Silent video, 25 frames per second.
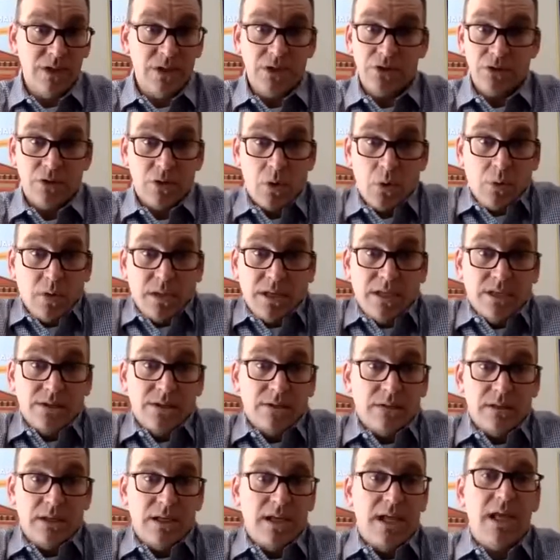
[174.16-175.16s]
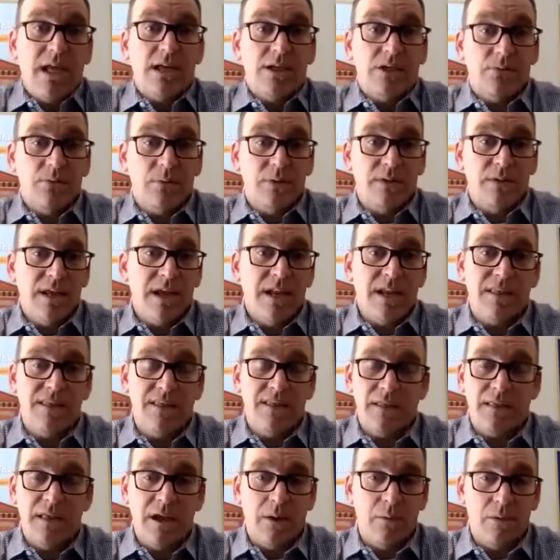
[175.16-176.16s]
is always the case with
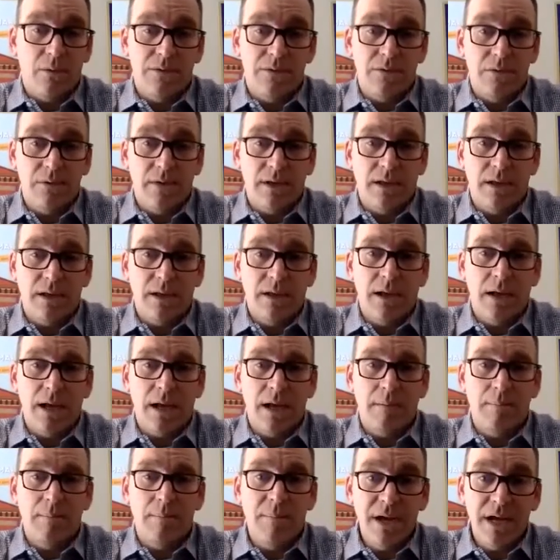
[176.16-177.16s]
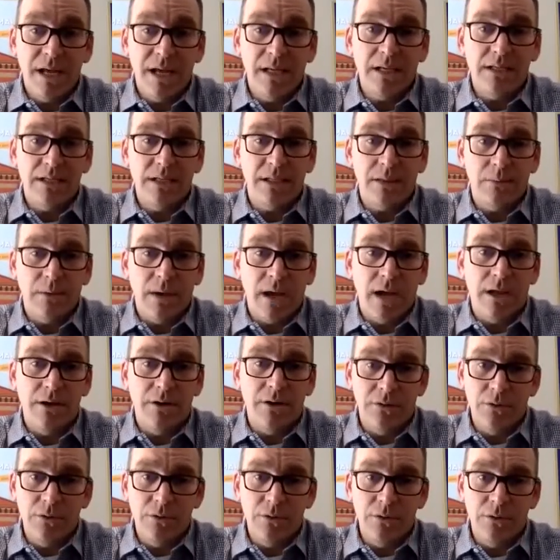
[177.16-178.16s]
anything that we're doing. But I
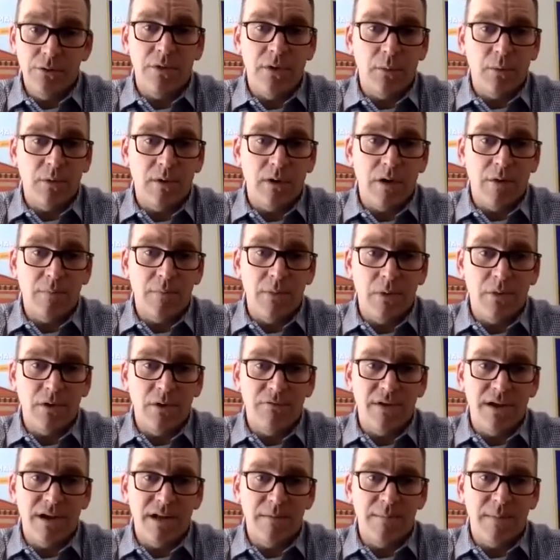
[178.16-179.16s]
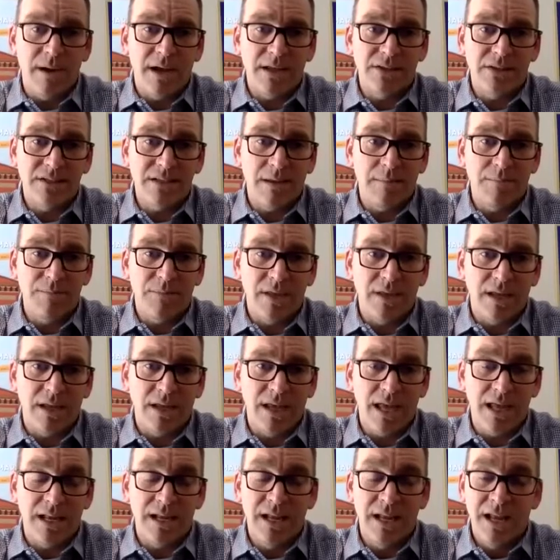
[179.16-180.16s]
do know that we're all motivated by something.
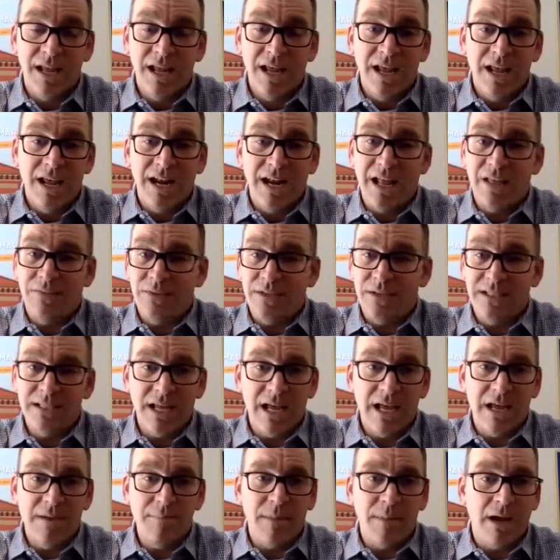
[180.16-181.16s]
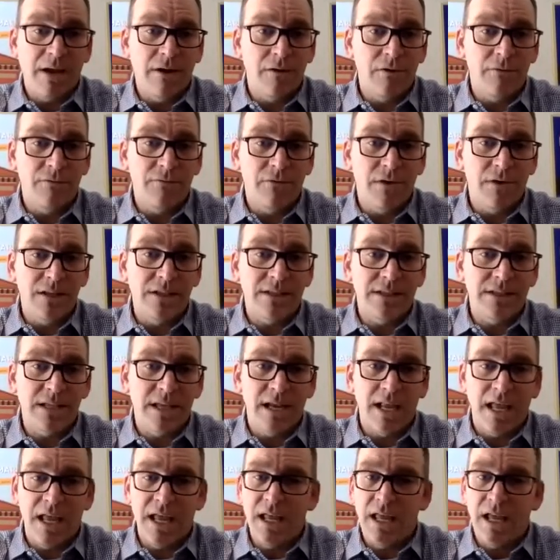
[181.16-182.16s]
And at the time, my girlfriend said,
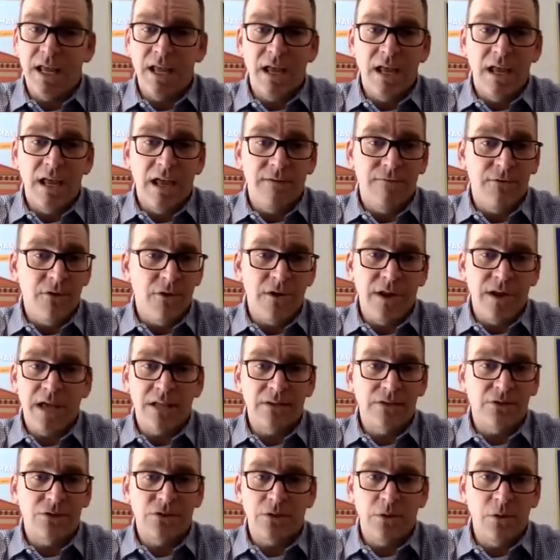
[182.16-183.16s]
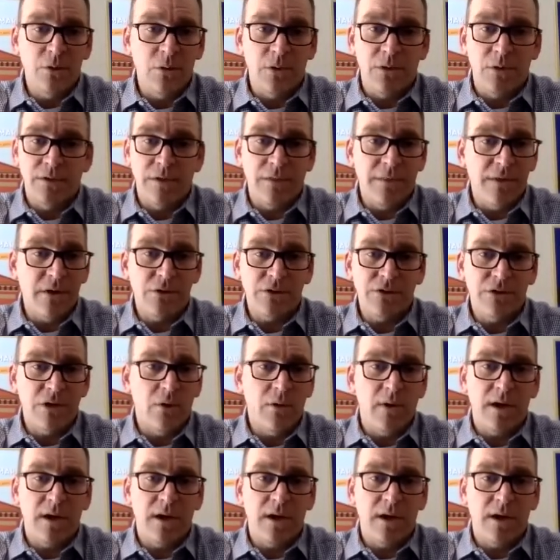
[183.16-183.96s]
"Hey, if you're not in school, then there's no